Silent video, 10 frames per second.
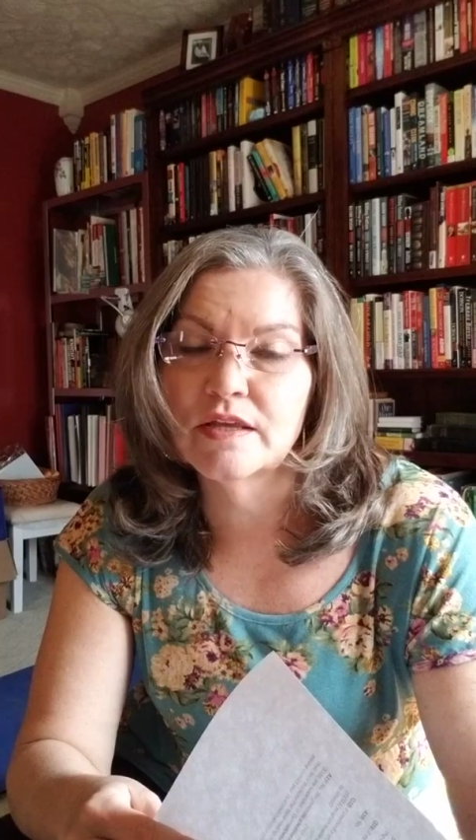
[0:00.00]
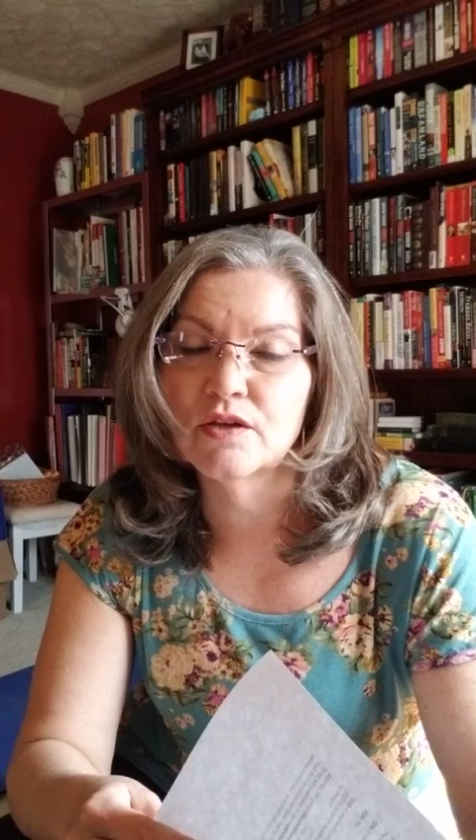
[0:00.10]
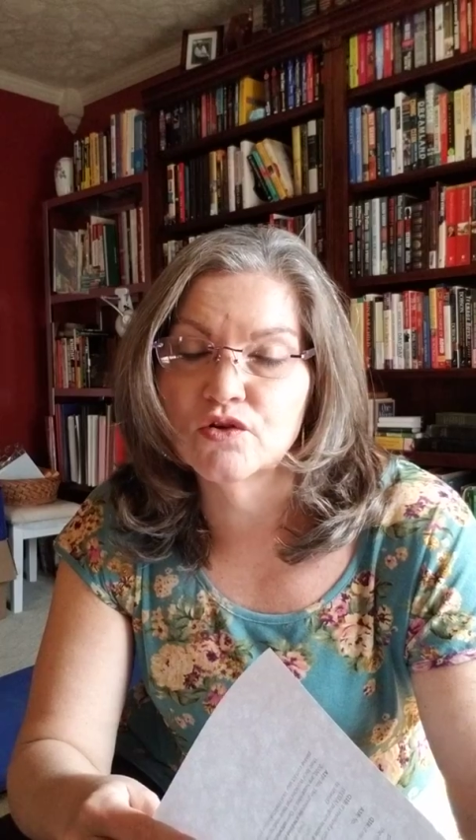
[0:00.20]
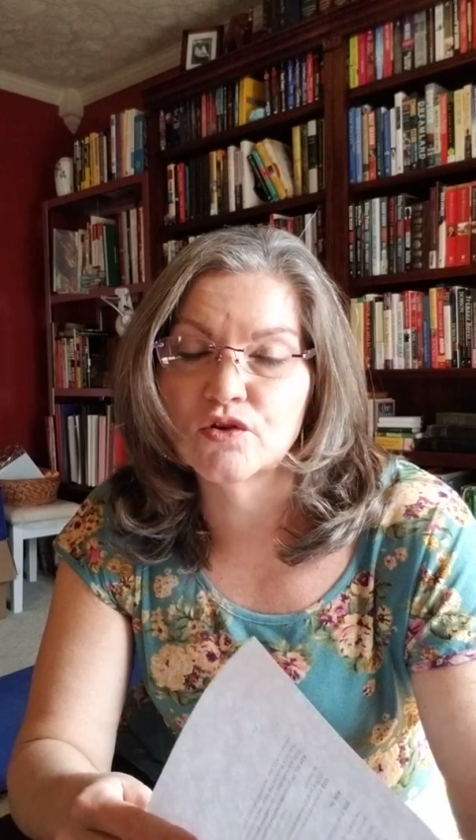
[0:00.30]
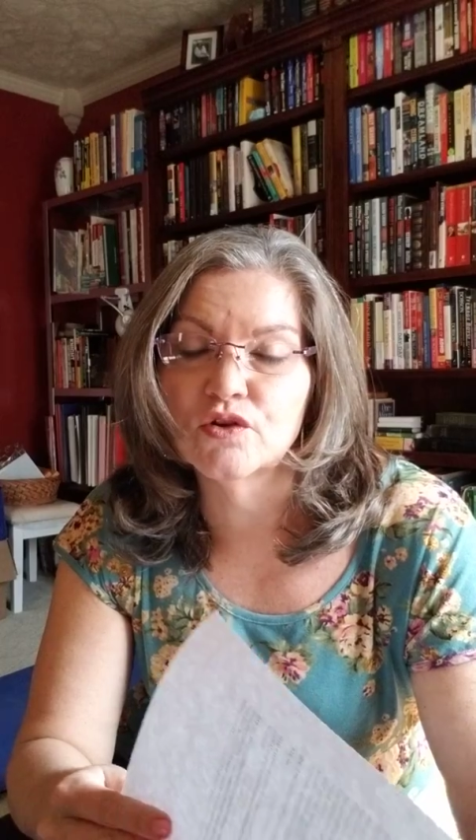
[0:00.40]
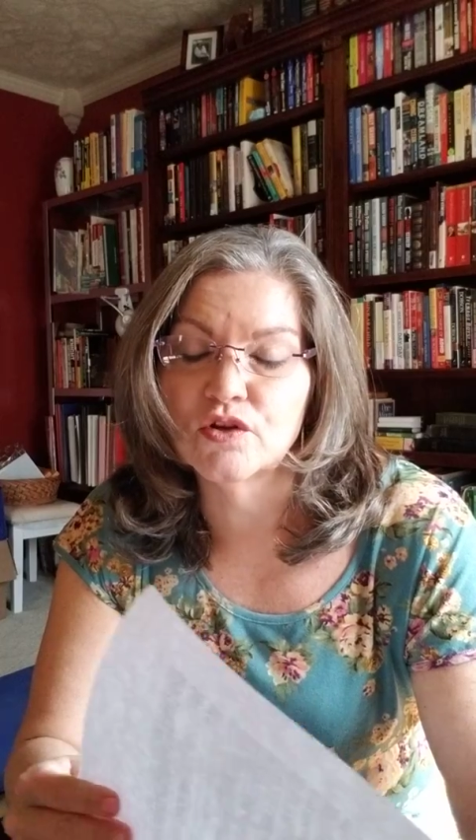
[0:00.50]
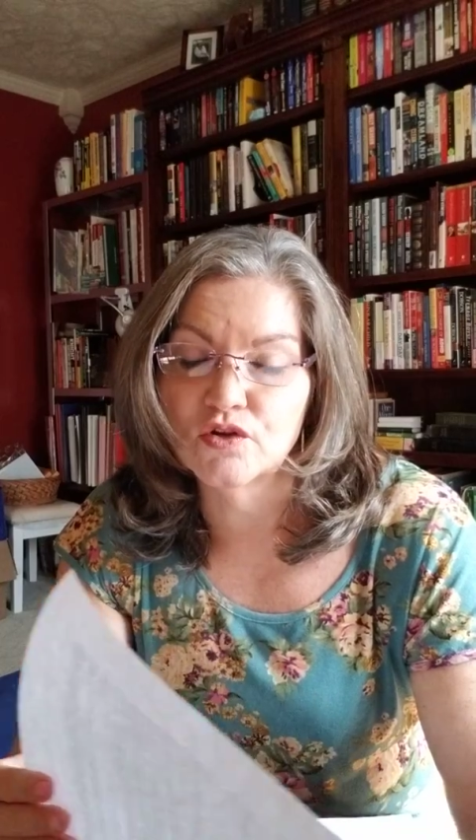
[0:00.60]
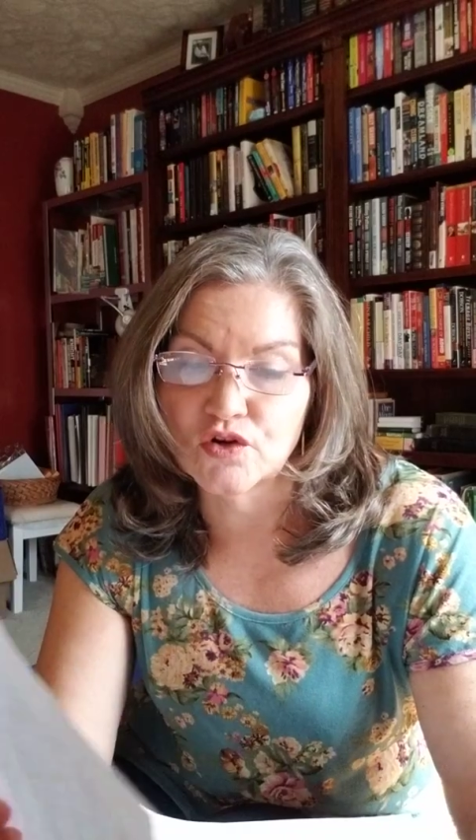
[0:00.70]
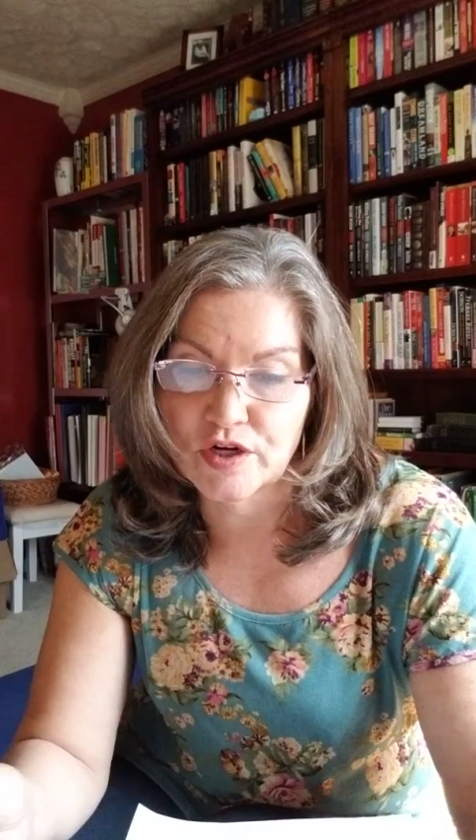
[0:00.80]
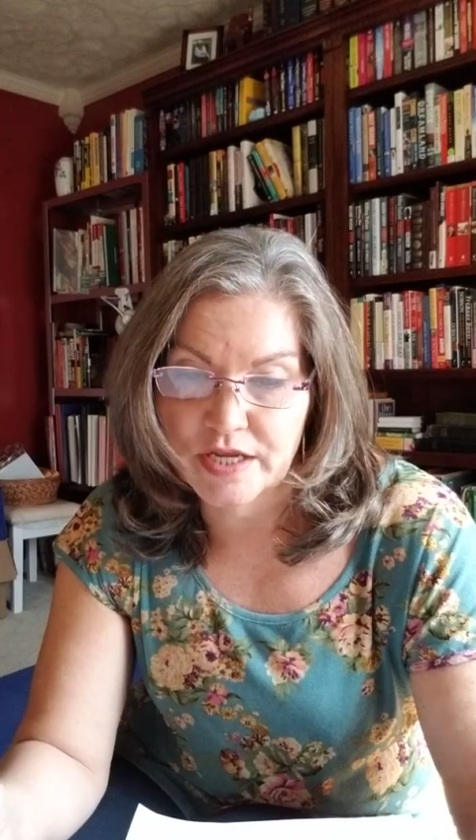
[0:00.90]

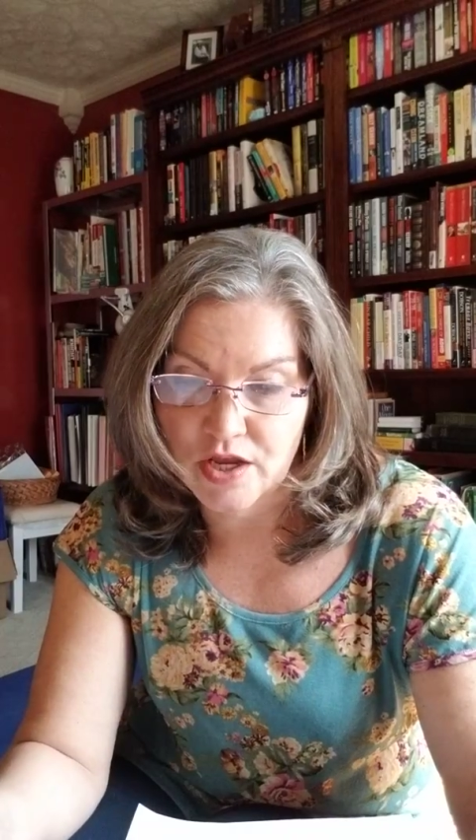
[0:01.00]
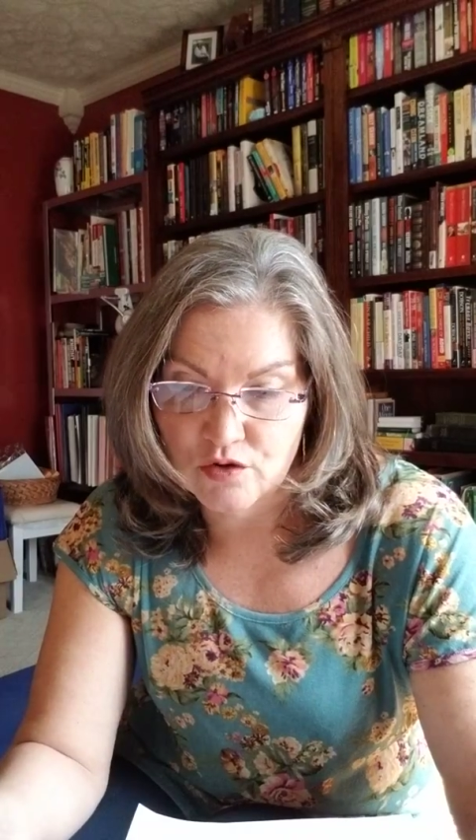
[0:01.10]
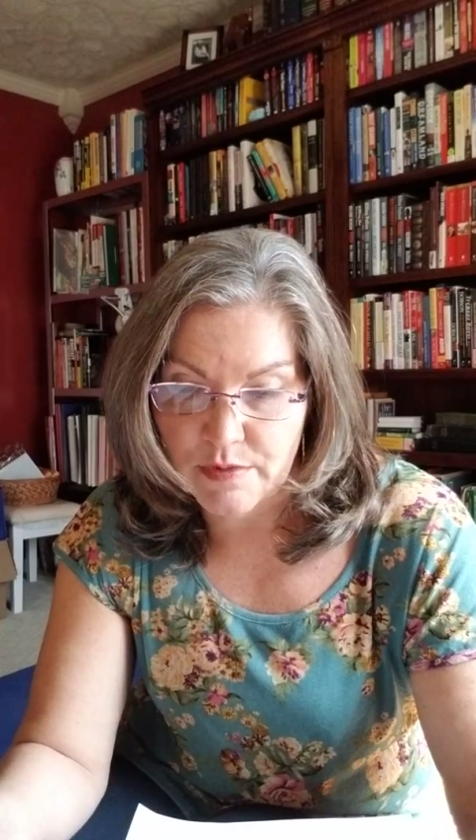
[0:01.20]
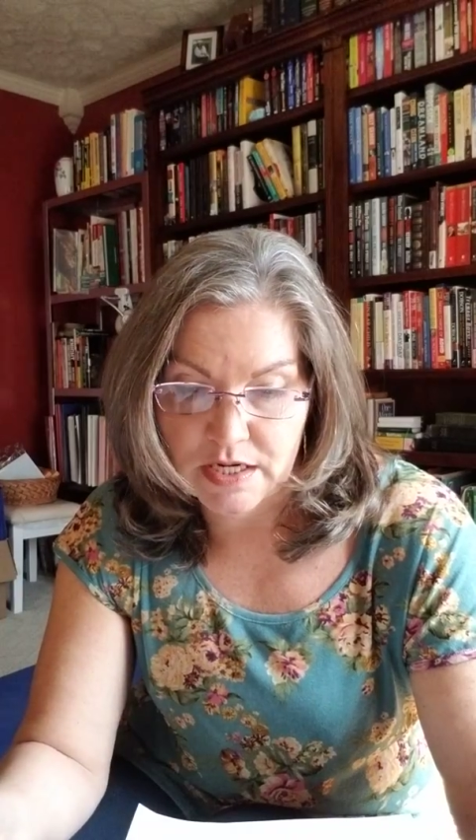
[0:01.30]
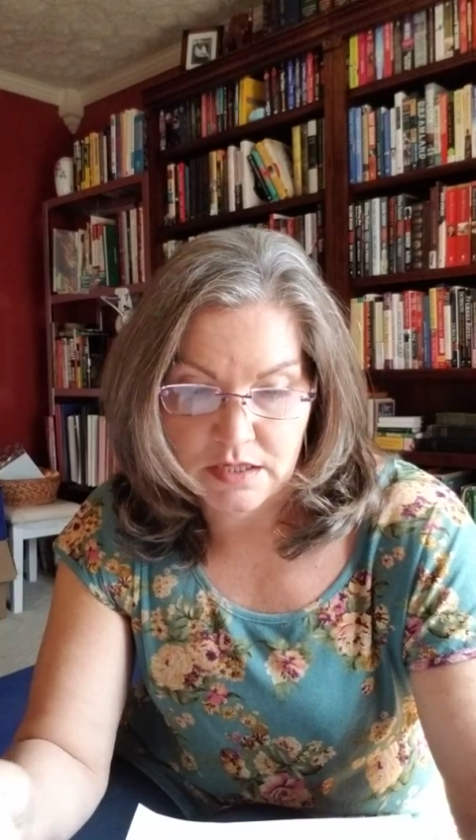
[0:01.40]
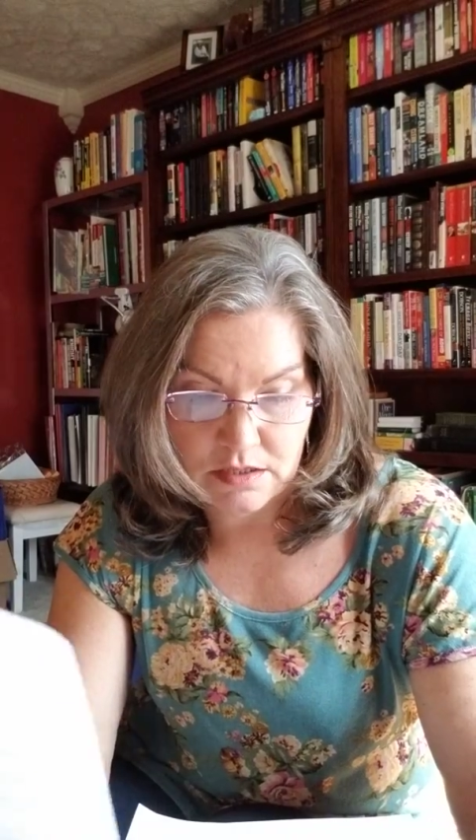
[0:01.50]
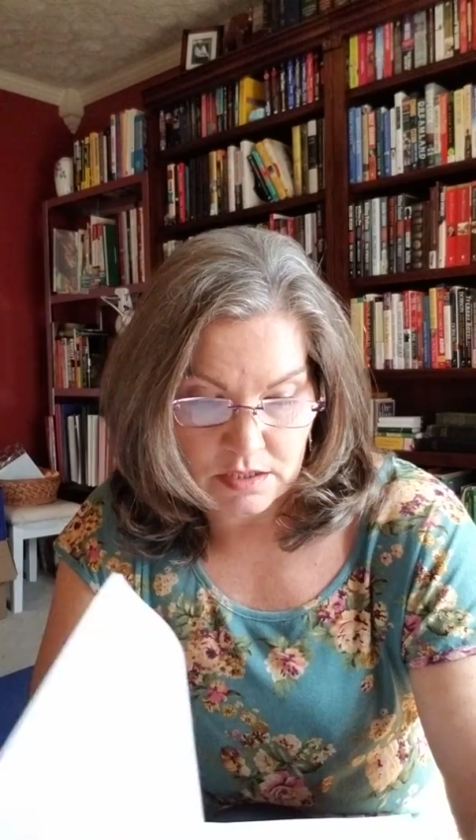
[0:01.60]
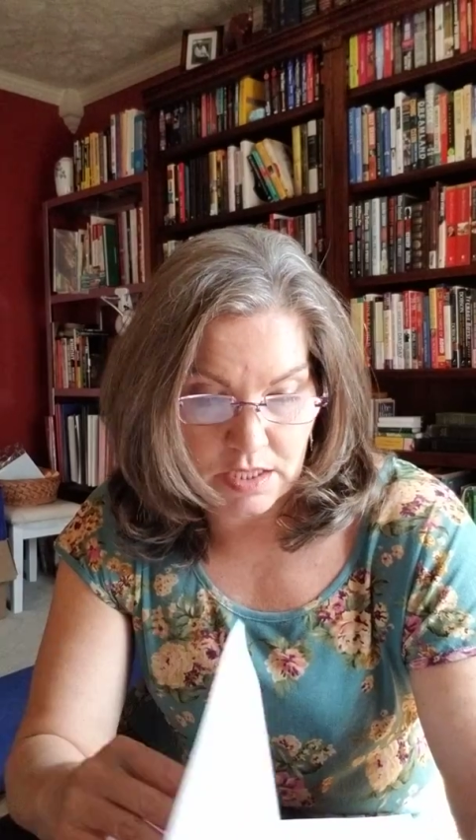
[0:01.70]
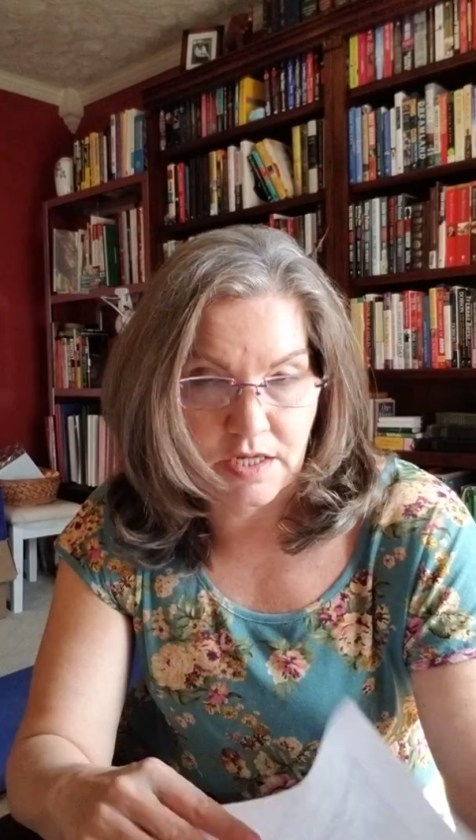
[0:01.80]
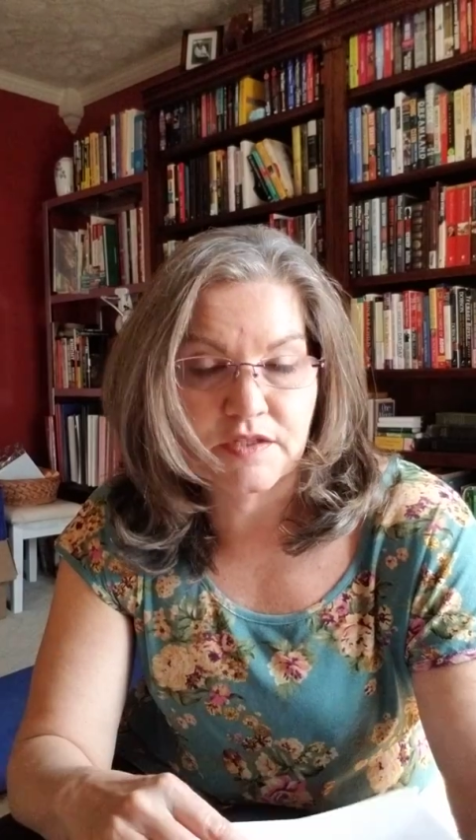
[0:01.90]
you're going to get your money,
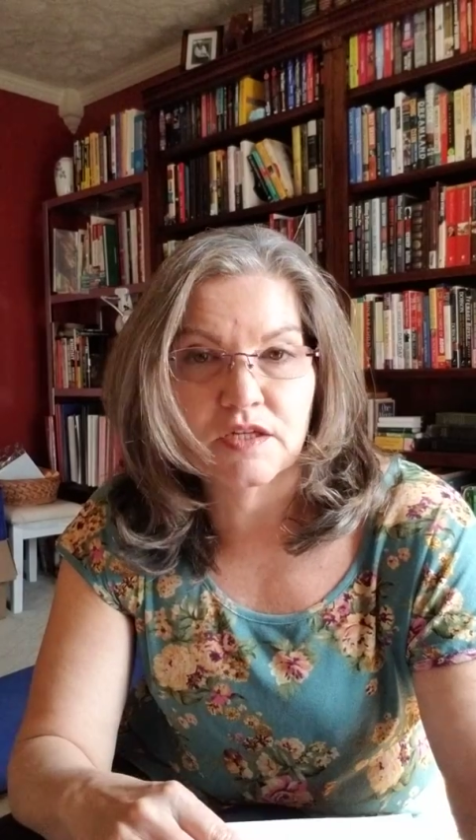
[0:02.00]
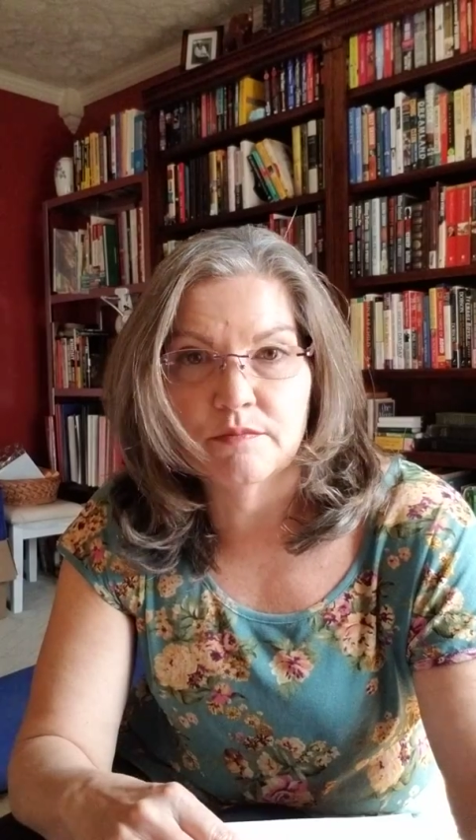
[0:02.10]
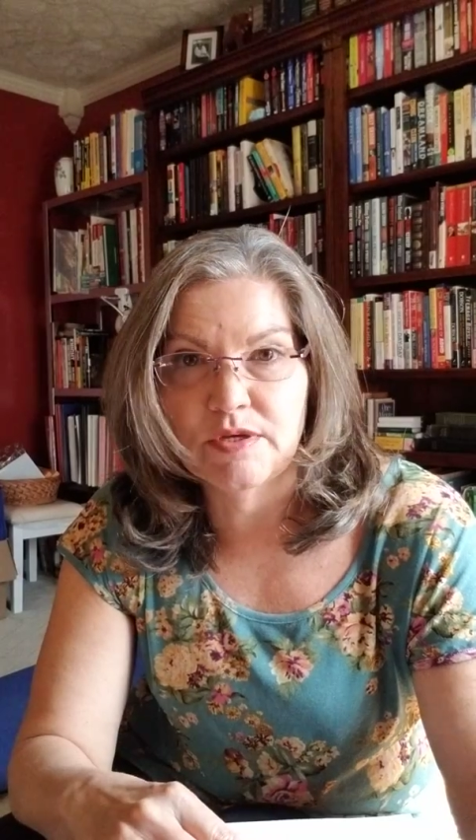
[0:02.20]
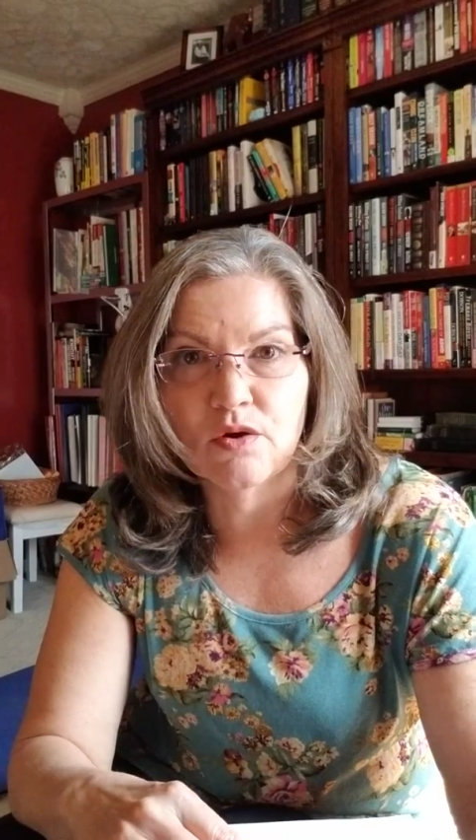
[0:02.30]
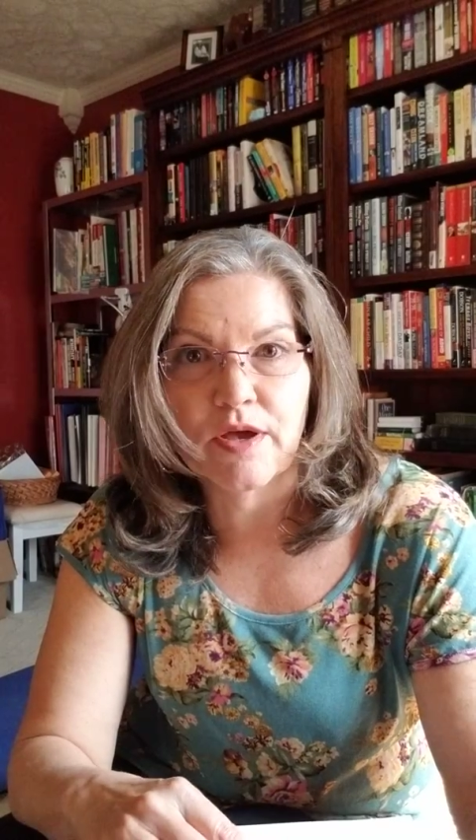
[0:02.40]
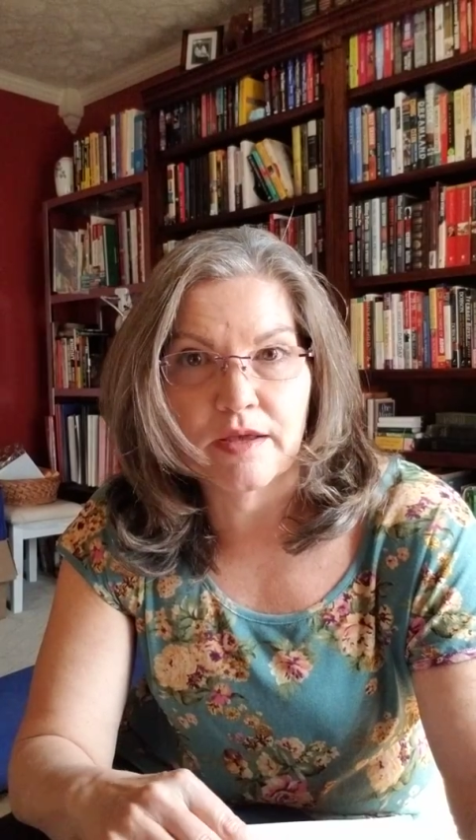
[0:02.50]
and it's going to be okay.